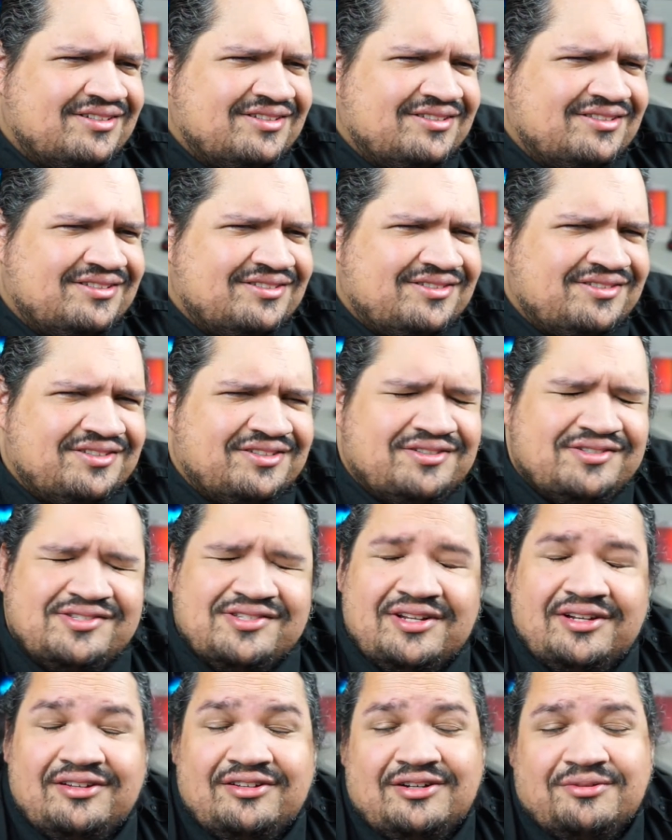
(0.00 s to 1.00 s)
There's
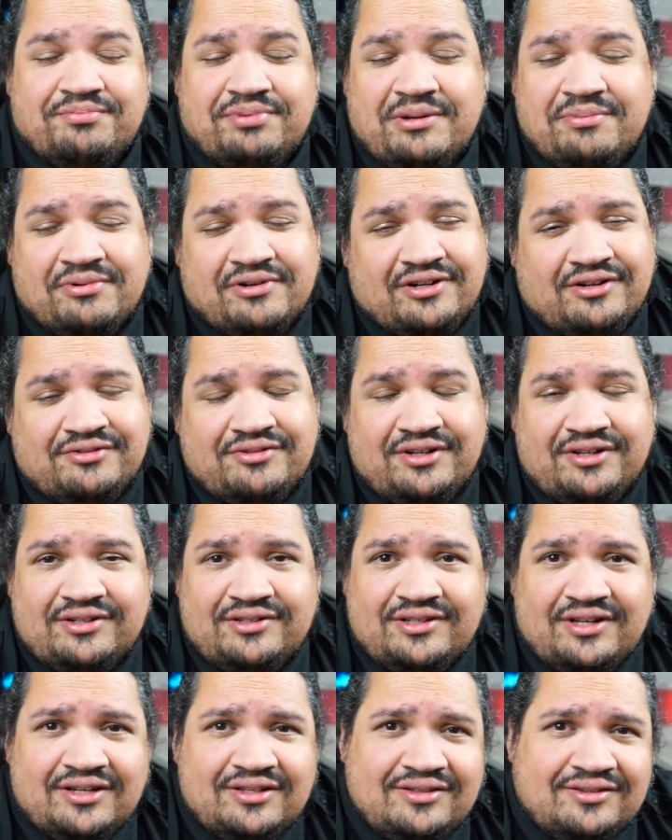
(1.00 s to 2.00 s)
a lot of people out there
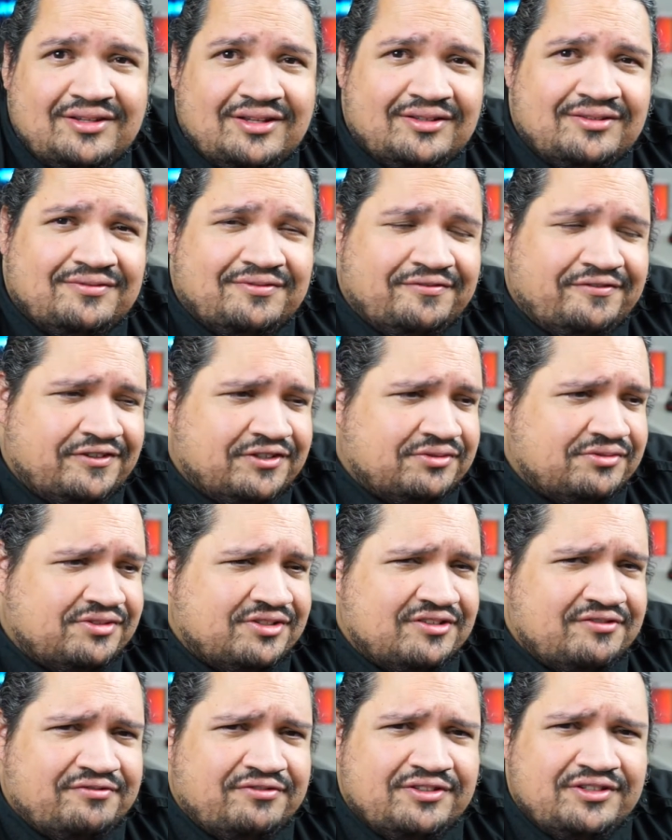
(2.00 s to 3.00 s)
that feel
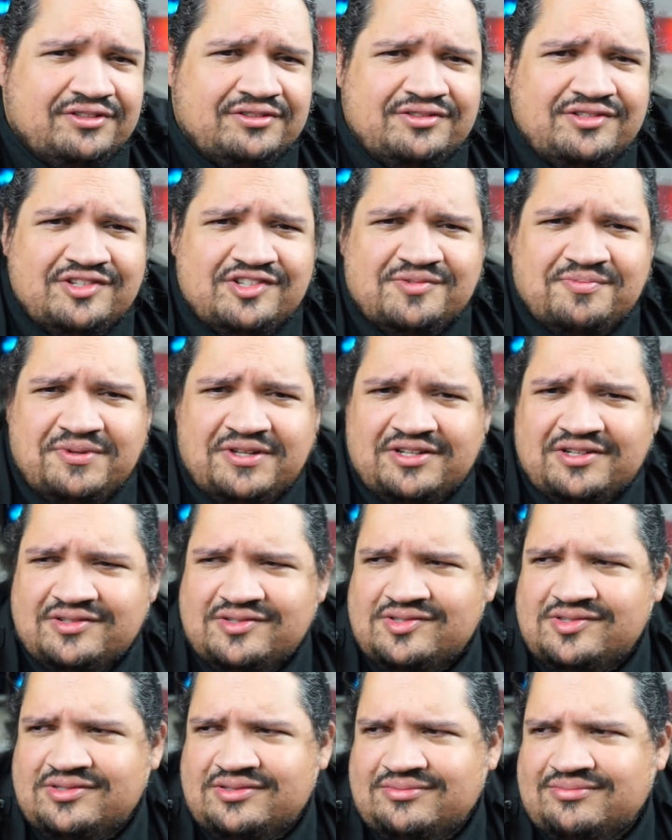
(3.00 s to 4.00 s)
different just
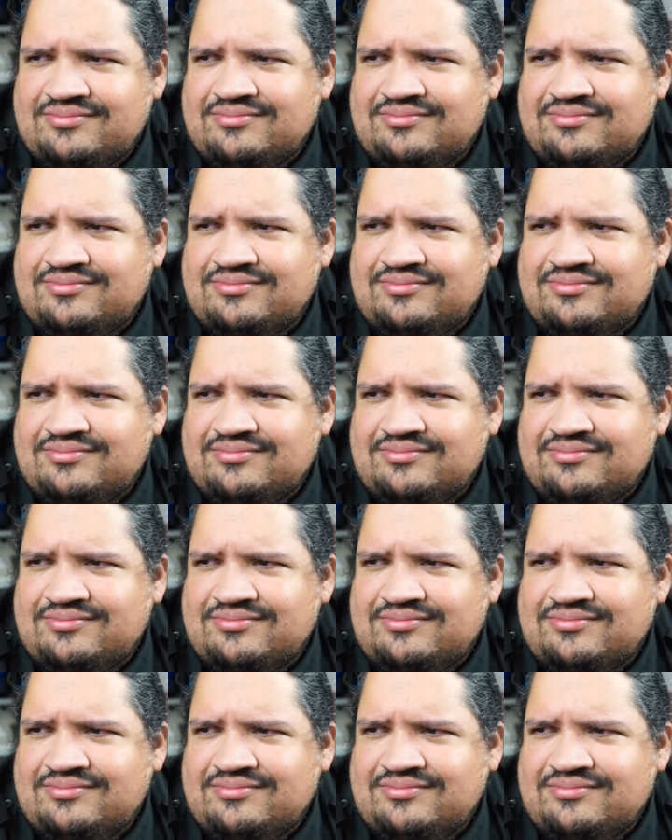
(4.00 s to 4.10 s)
because